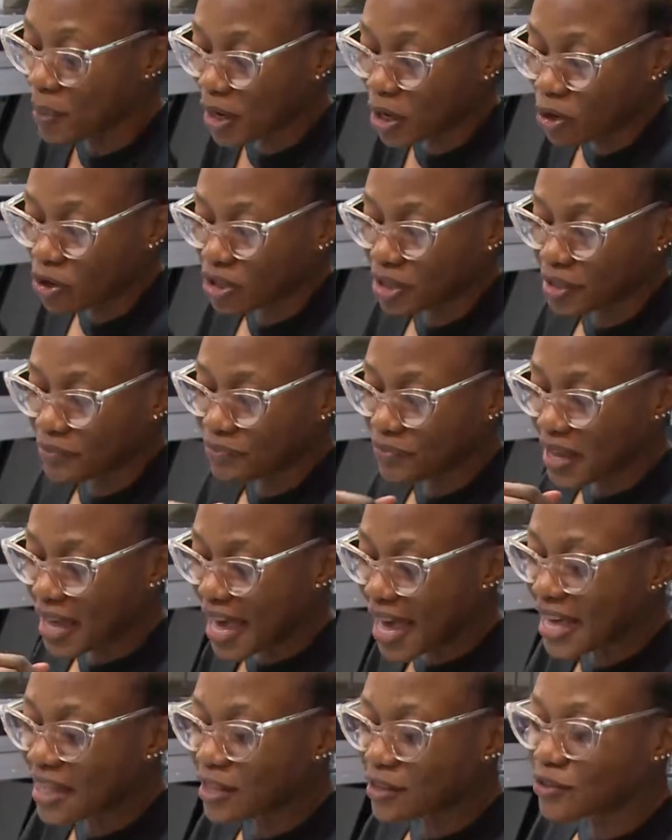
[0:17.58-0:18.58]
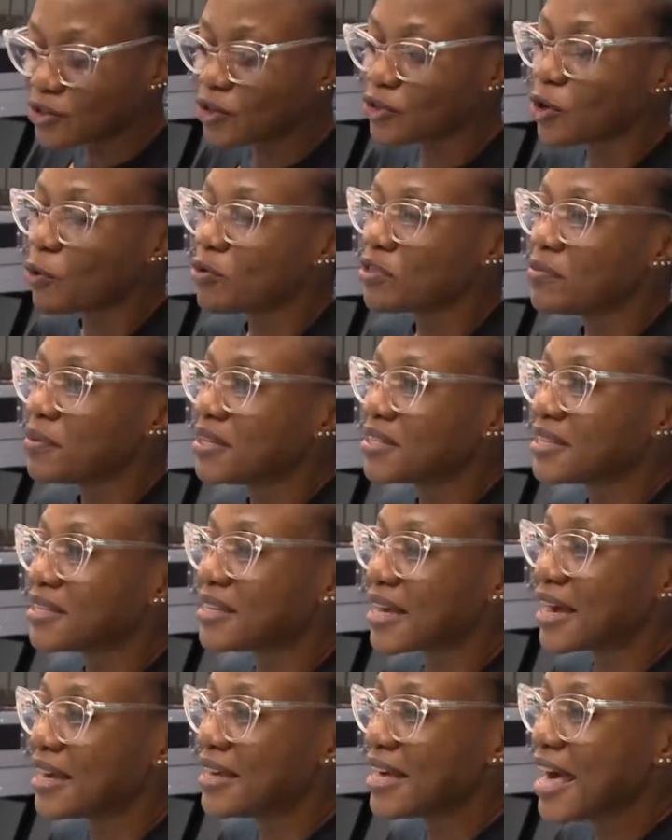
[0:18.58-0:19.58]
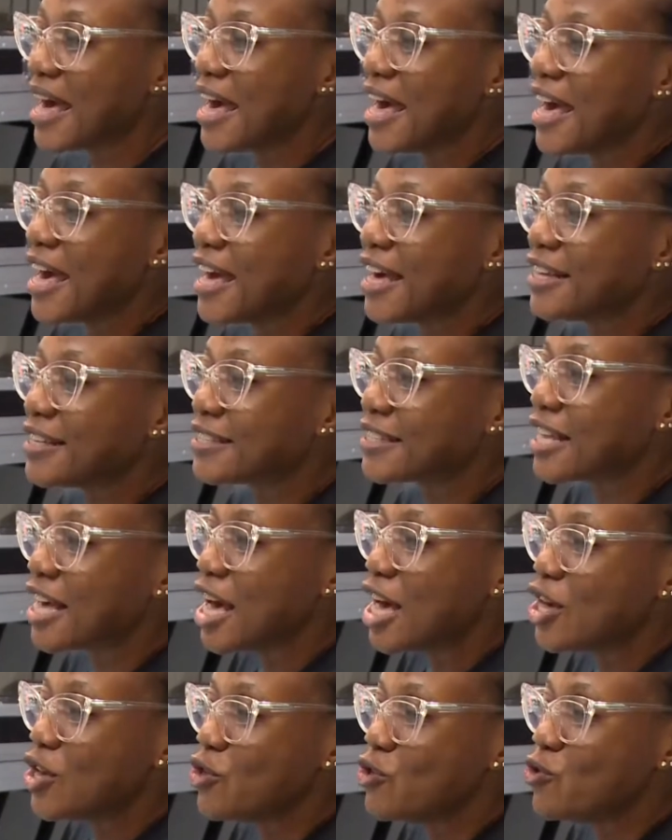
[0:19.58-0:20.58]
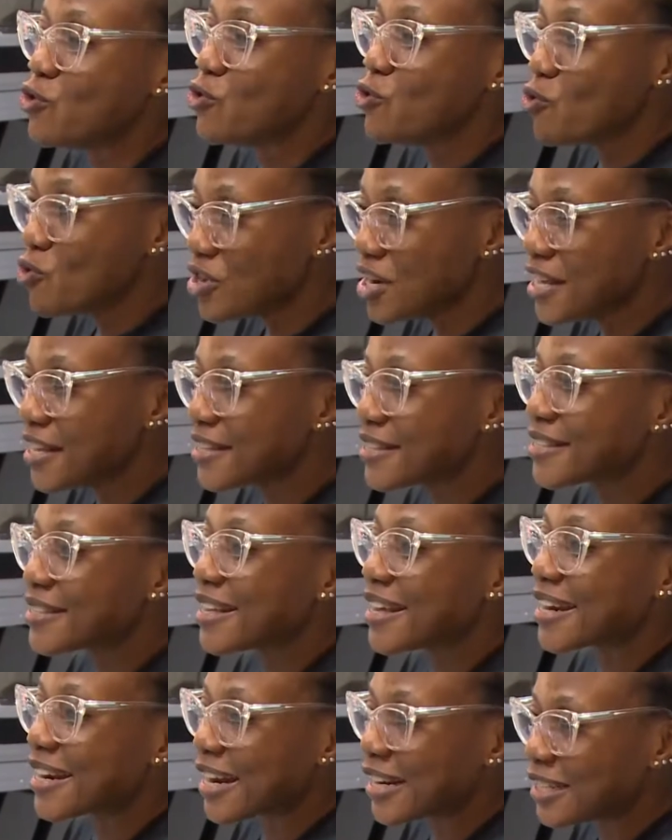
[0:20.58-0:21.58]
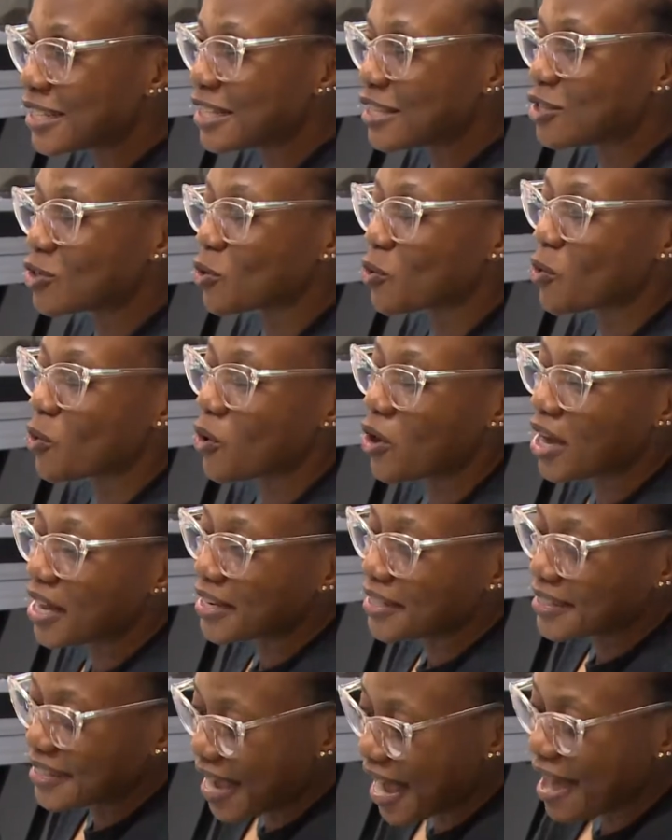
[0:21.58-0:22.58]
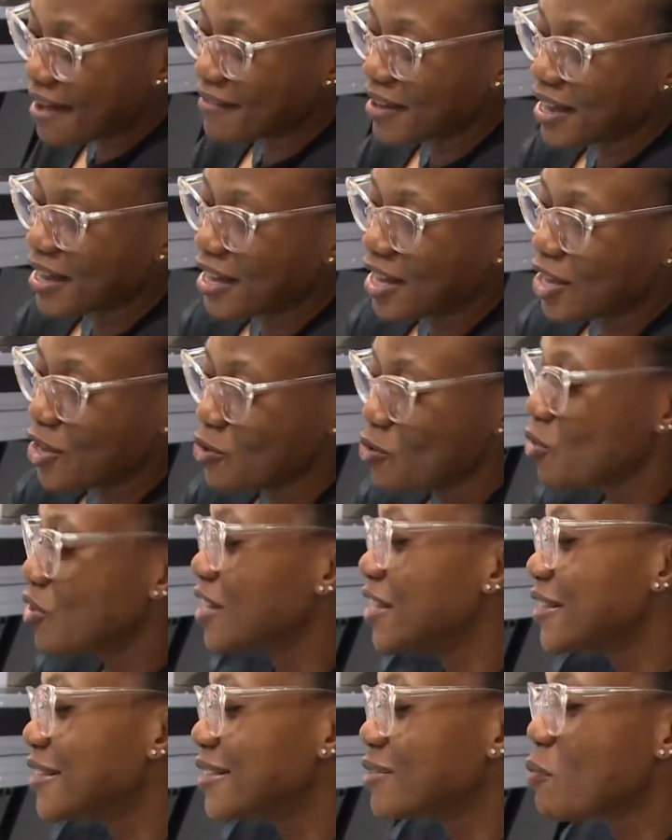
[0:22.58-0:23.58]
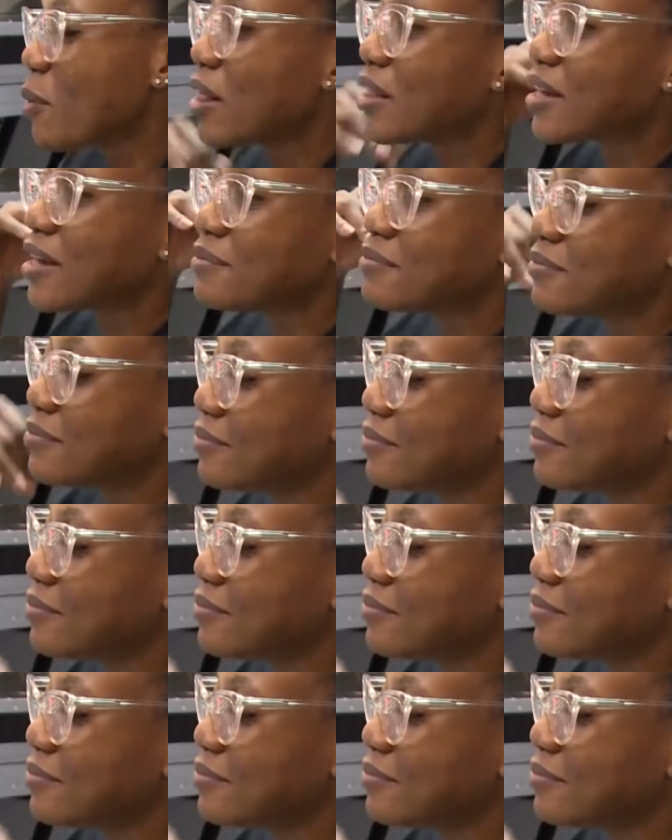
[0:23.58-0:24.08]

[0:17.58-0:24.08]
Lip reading: But look, in the studio with me today is Eunice Ratidzo Tava. Eunice, welcome.